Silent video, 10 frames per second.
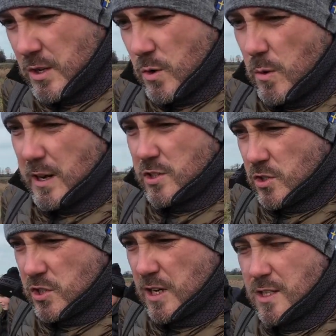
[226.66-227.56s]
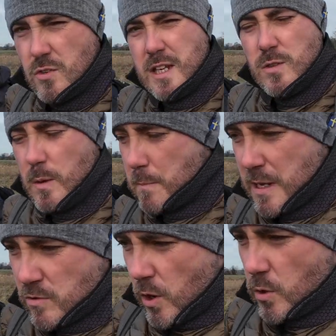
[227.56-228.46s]
when it's just saturated with
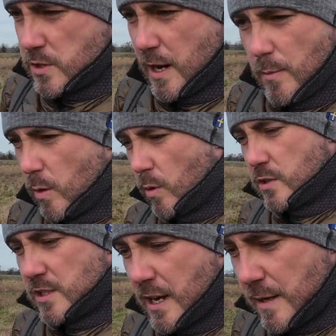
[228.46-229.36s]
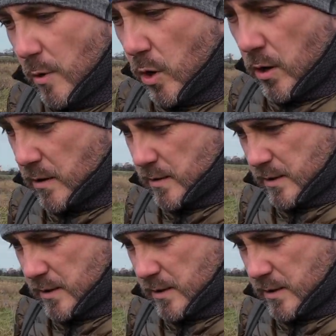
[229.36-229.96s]
mid-rolls, I'm not watching anymore.